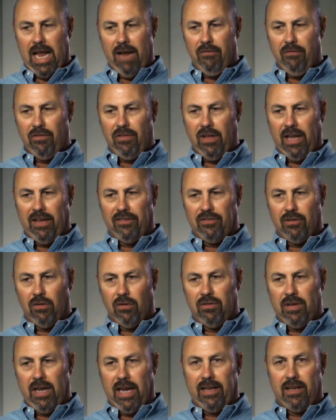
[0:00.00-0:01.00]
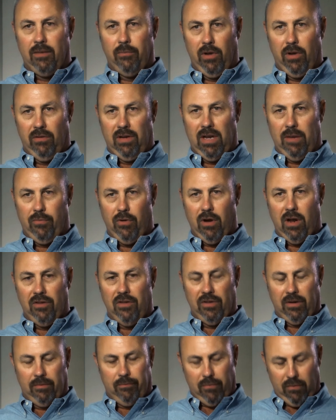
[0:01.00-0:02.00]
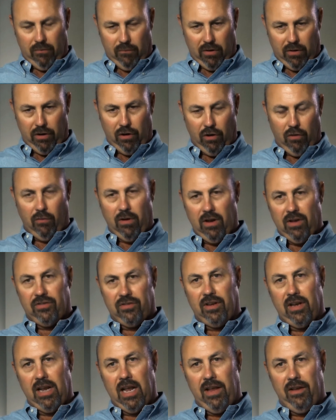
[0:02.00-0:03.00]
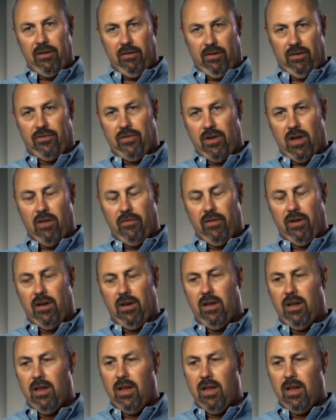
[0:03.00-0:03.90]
everything it's going to take to build that project, what are your risks and how you're going to solve it.